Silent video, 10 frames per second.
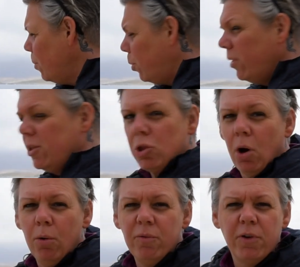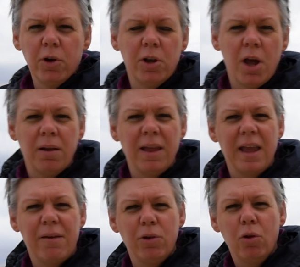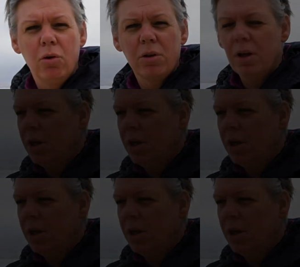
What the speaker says: put this shot up for you now, let you have a look.